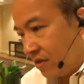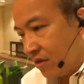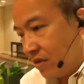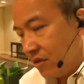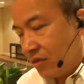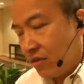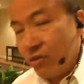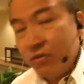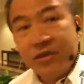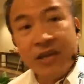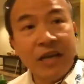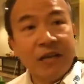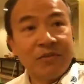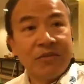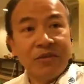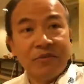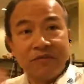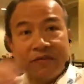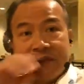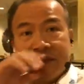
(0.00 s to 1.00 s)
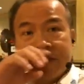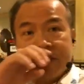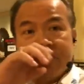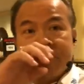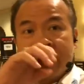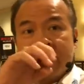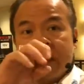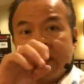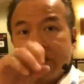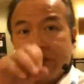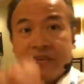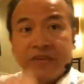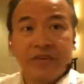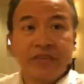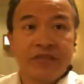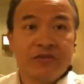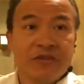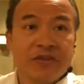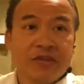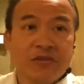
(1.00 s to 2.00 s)
two types of conflict of
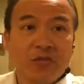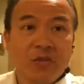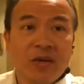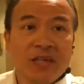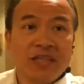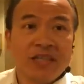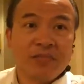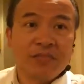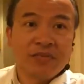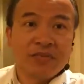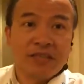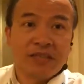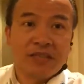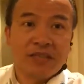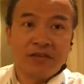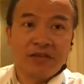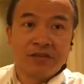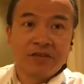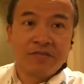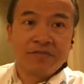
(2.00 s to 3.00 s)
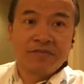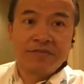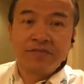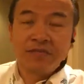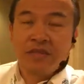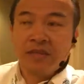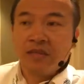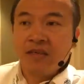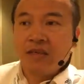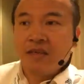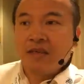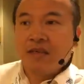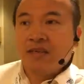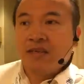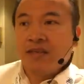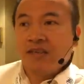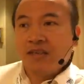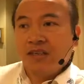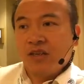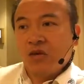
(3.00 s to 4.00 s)
interest. One is potential.
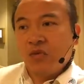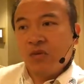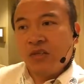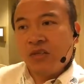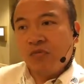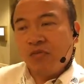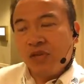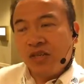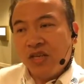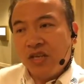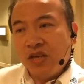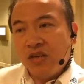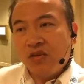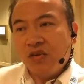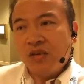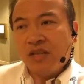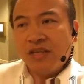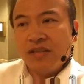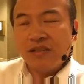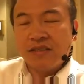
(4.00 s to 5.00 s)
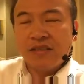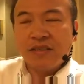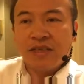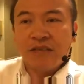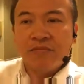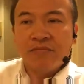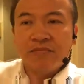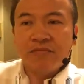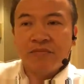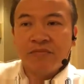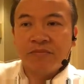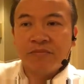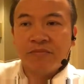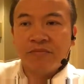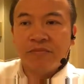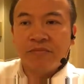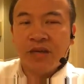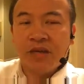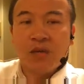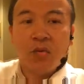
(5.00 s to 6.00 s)
We know that some,
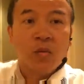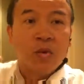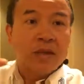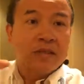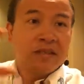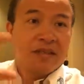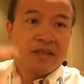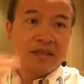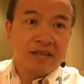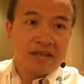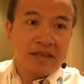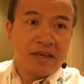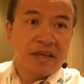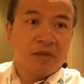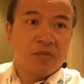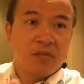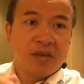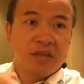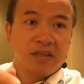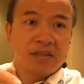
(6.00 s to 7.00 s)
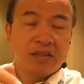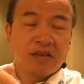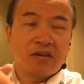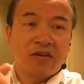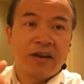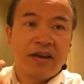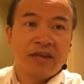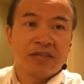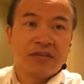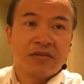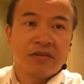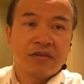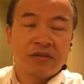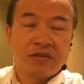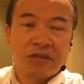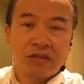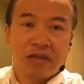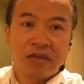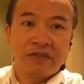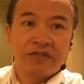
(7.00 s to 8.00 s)
and the other one is called actual
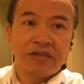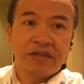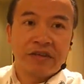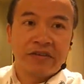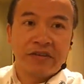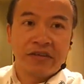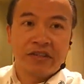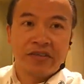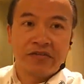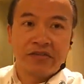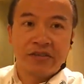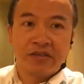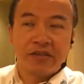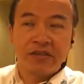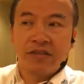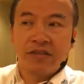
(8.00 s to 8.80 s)
conflict of interest.